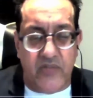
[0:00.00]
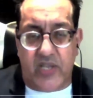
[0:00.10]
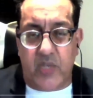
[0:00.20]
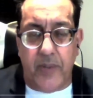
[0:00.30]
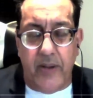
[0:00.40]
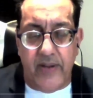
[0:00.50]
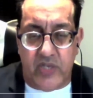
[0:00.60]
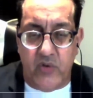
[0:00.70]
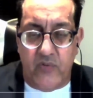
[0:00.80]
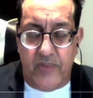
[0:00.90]
of experience
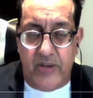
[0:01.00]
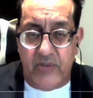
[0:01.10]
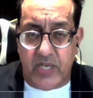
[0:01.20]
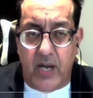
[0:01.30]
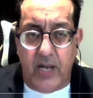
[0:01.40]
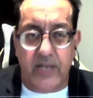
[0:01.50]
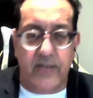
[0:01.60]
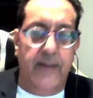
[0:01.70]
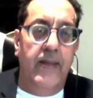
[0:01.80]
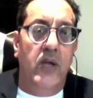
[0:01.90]
who have been retired,
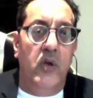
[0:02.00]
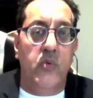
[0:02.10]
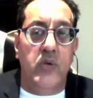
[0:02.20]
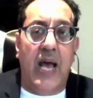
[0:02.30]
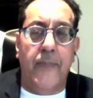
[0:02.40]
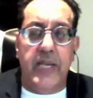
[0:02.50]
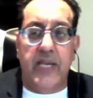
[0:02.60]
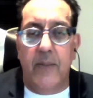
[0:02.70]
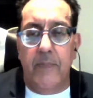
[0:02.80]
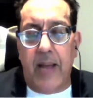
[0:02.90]
who would happily
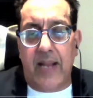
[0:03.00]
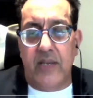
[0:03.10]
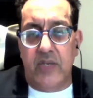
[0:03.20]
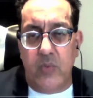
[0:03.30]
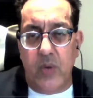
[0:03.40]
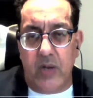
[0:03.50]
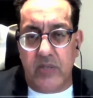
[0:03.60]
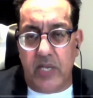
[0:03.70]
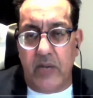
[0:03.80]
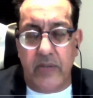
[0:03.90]
come back to work on
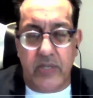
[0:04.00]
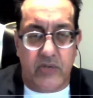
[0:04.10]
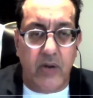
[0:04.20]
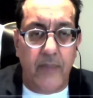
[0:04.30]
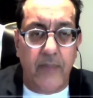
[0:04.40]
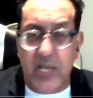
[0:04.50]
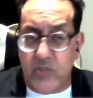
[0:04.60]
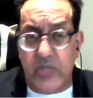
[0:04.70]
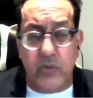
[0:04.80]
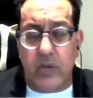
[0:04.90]
serious crime, as
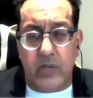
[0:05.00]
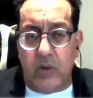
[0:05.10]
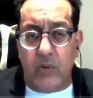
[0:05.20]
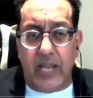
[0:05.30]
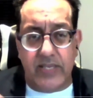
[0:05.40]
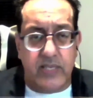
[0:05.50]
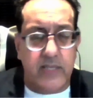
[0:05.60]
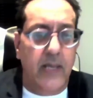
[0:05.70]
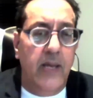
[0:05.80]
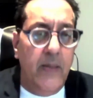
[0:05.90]
we do on cold
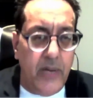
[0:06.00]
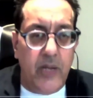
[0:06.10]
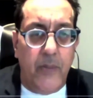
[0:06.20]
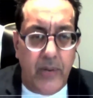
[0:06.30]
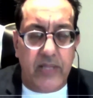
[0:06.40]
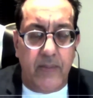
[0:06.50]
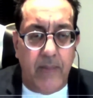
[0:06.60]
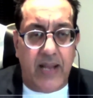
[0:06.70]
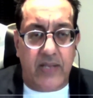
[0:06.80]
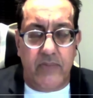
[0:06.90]
cases, but you know, bring them
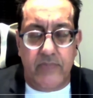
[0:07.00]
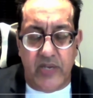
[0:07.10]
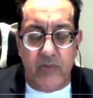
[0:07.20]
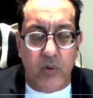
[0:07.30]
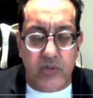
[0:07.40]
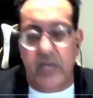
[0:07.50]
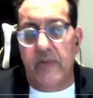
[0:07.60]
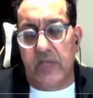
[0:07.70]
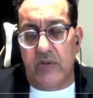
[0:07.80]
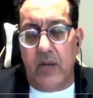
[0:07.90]
back to deal with more
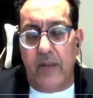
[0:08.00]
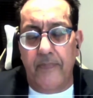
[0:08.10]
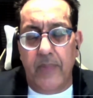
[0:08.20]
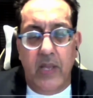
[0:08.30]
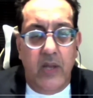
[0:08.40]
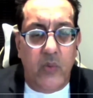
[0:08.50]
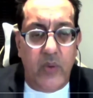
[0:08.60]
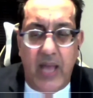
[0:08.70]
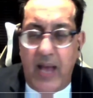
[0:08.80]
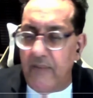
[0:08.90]
serious crime.
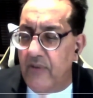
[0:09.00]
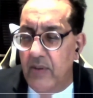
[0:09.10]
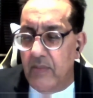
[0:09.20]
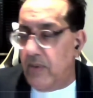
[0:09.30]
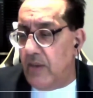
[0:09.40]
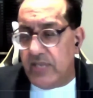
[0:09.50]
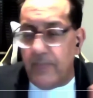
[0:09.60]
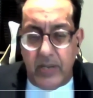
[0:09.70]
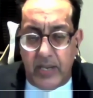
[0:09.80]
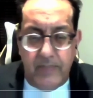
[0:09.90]
We have,
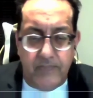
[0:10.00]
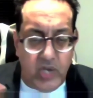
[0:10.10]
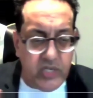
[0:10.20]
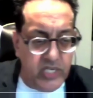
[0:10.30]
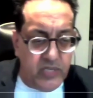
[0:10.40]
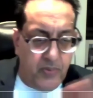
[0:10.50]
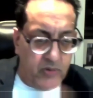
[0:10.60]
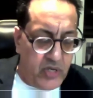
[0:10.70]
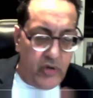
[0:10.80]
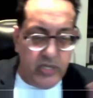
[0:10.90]
similarly, judges,
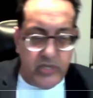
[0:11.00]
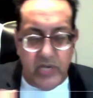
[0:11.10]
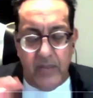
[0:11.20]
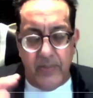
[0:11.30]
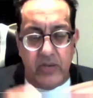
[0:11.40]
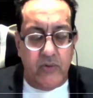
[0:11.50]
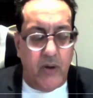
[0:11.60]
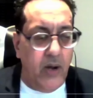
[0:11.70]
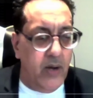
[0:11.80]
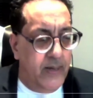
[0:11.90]
prosecutors, you name it, who
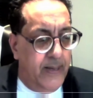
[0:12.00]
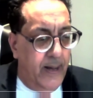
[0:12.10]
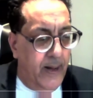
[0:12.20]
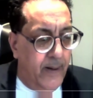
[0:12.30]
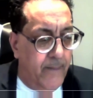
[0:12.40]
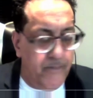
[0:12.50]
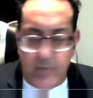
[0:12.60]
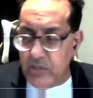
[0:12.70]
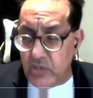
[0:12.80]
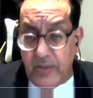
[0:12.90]
are um,
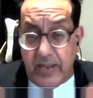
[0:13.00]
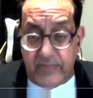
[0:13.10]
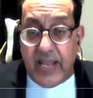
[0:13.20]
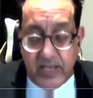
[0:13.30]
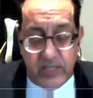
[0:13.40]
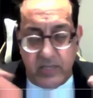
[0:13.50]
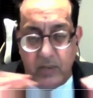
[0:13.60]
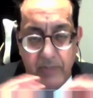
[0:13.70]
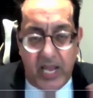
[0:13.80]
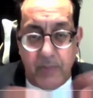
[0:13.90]
doing things,
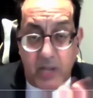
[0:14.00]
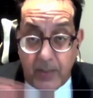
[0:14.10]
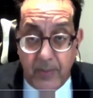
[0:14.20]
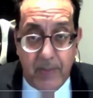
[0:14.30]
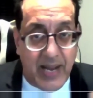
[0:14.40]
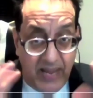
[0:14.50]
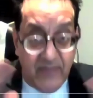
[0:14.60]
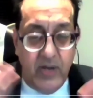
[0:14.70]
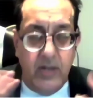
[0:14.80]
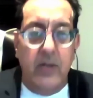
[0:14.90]
not me, I'm not coming back ever,